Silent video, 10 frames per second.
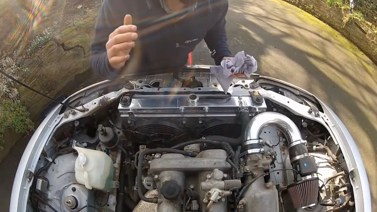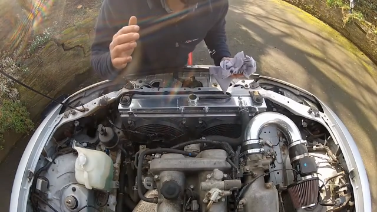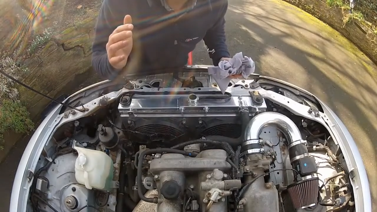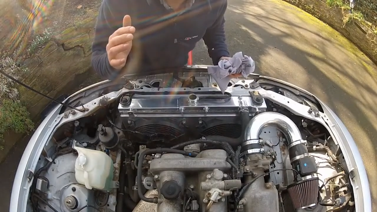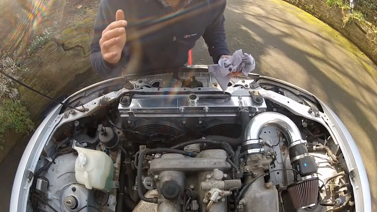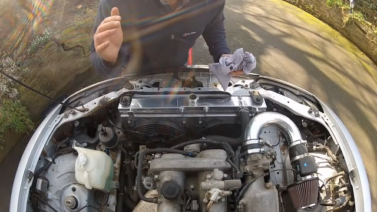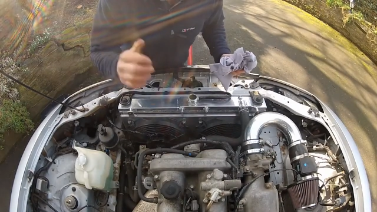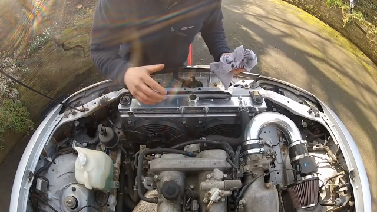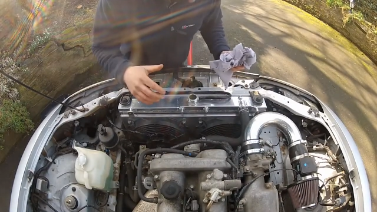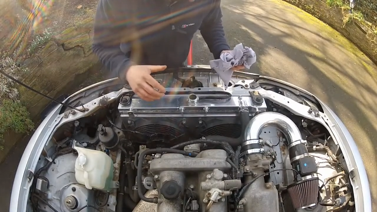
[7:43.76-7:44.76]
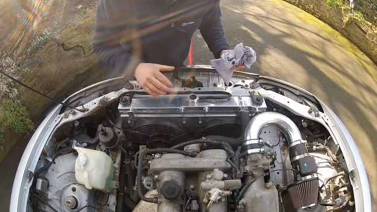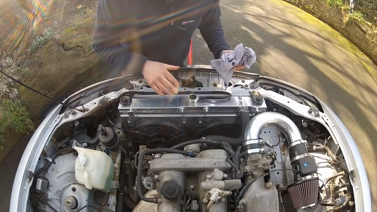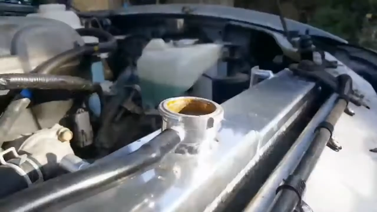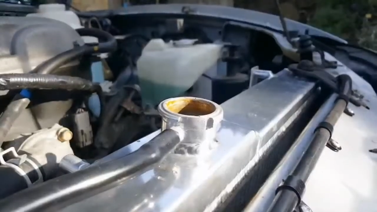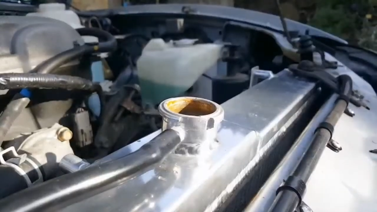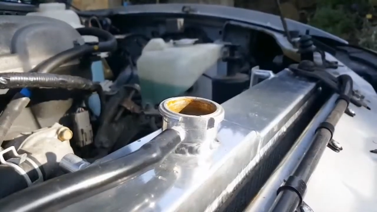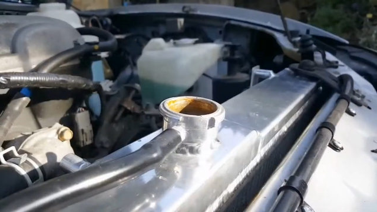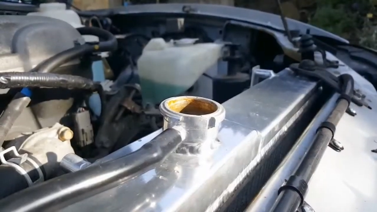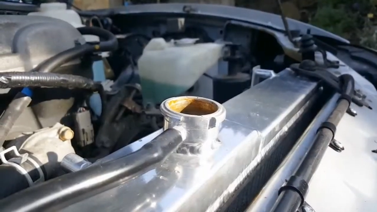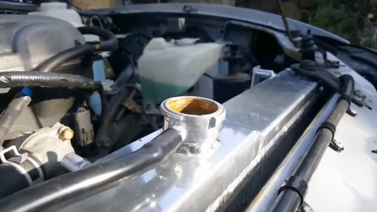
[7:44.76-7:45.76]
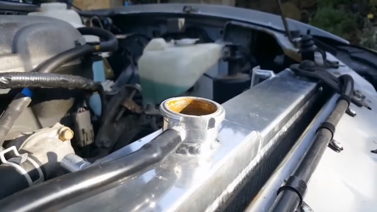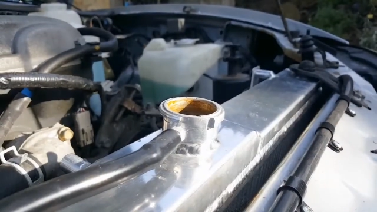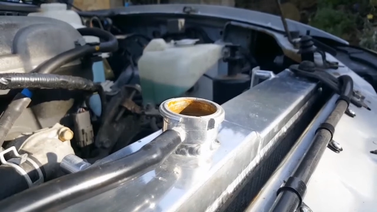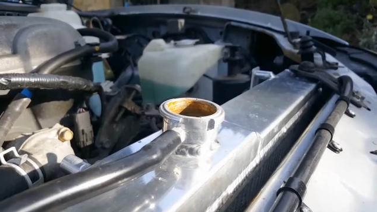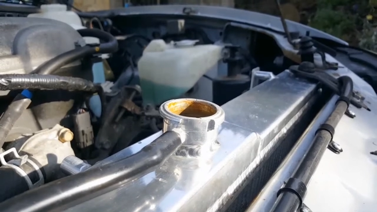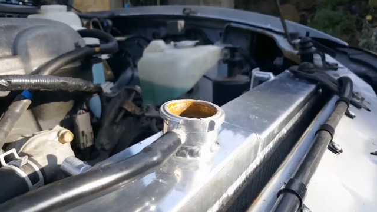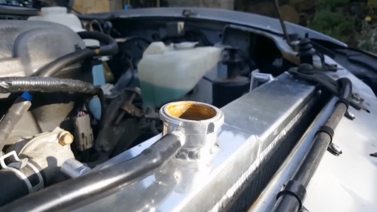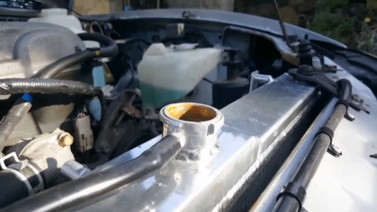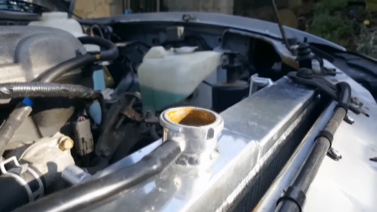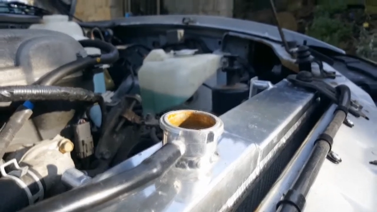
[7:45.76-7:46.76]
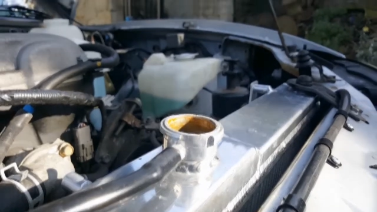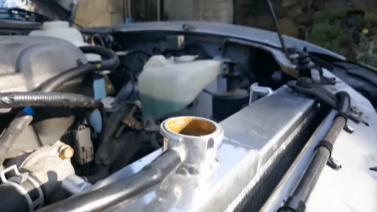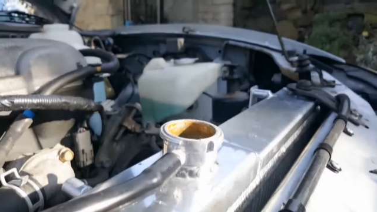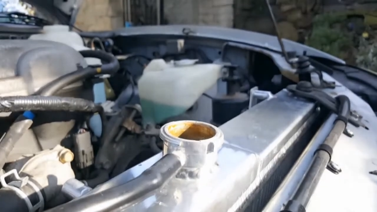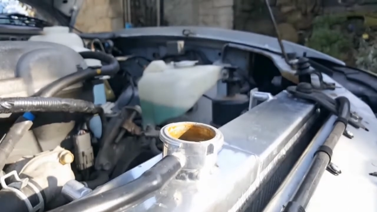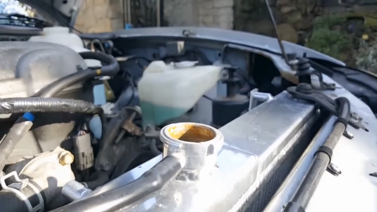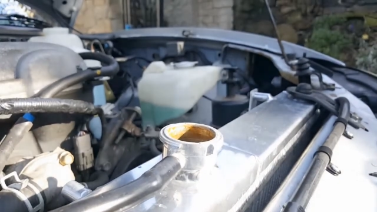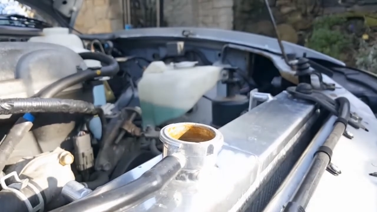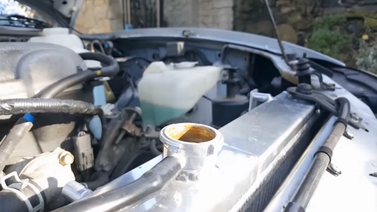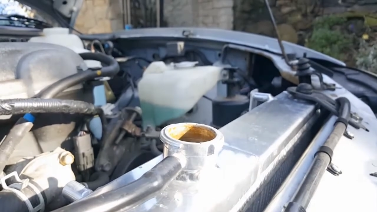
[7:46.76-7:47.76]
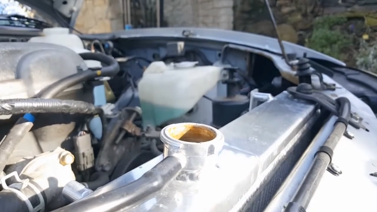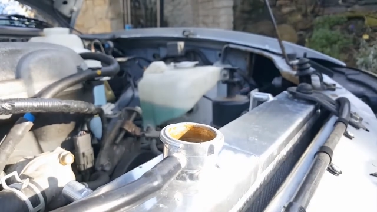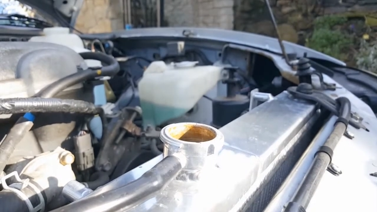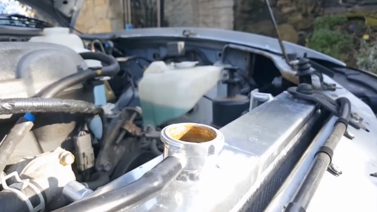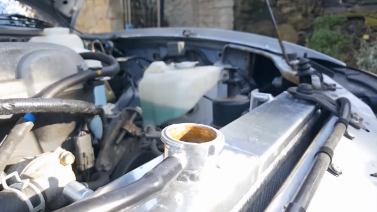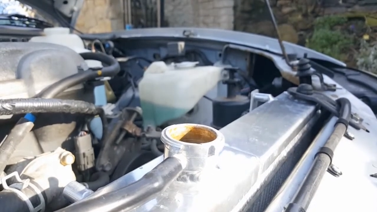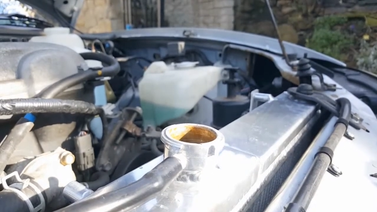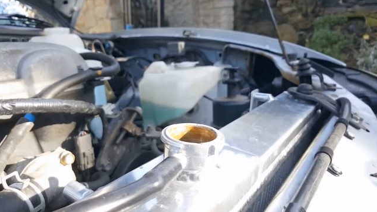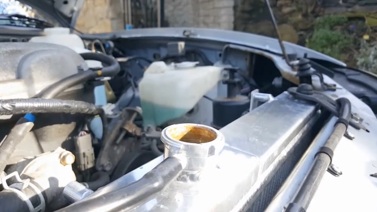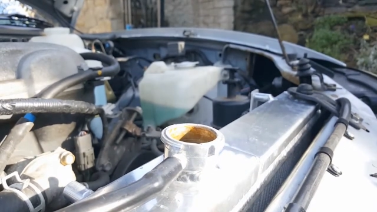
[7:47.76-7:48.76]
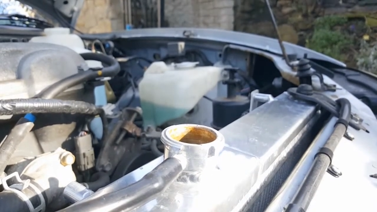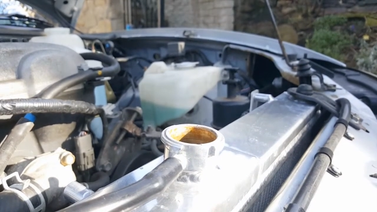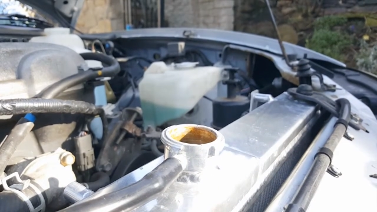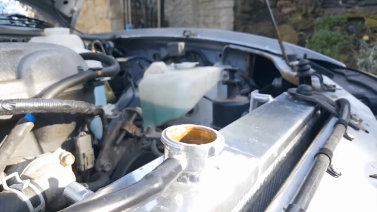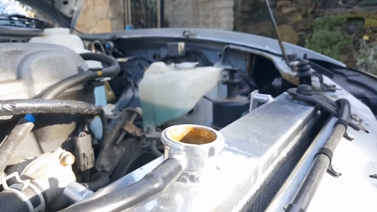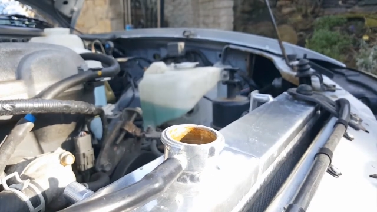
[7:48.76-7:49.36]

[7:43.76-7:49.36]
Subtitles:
[unreadable: no face in view]